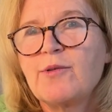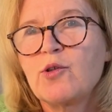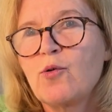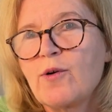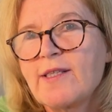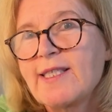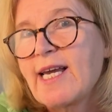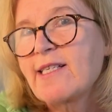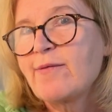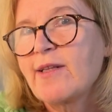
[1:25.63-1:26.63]
towards the
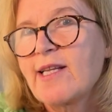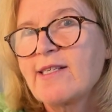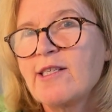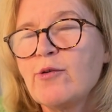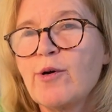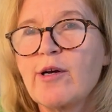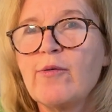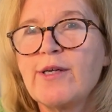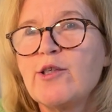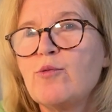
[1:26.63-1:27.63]
end of the lesson, you are
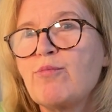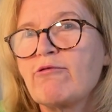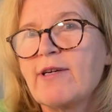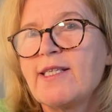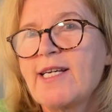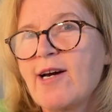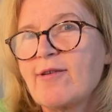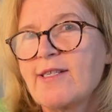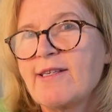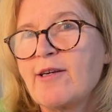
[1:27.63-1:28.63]
going to print
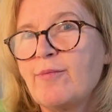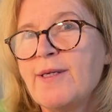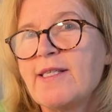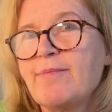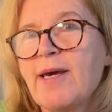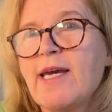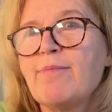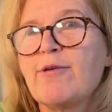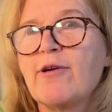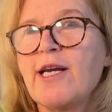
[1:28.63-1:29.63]
out a single piece of
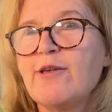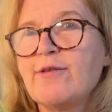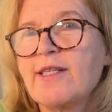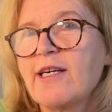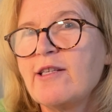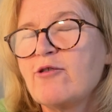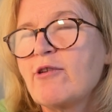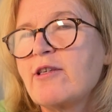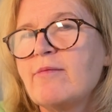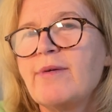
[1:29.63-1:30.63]
paper and use the
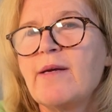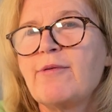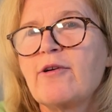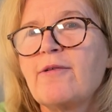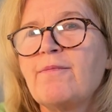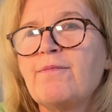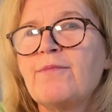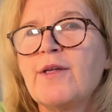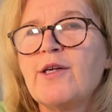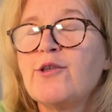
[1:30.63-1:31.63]
construction paper
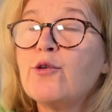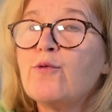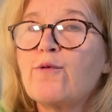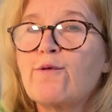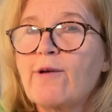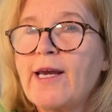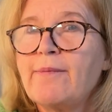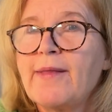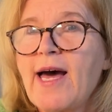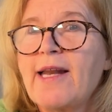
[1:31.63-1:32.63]
to
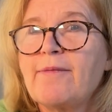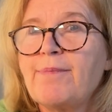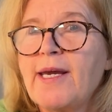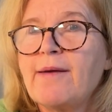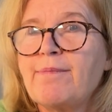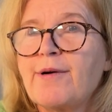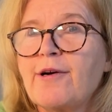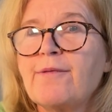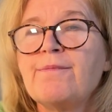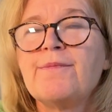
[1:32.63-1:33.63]
frame that
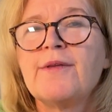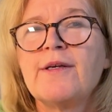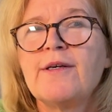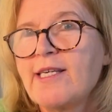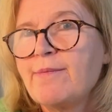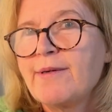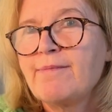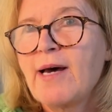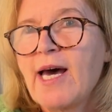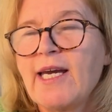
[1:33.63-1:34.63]
paper. Keep
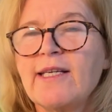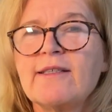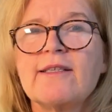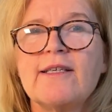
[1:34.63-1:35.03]
in mind,